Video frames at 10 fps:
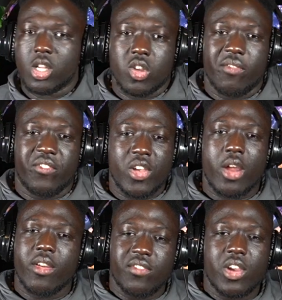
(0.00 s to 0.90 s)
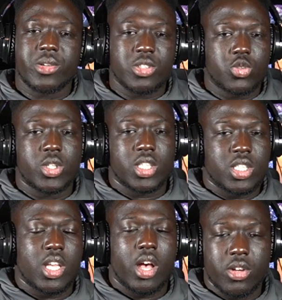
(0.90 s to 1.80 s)
I'm very, very intrigued to
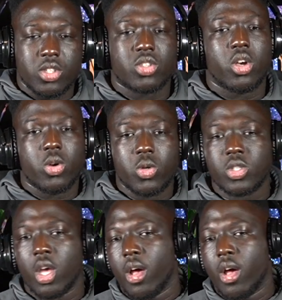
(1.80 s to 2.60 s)
see how this goes.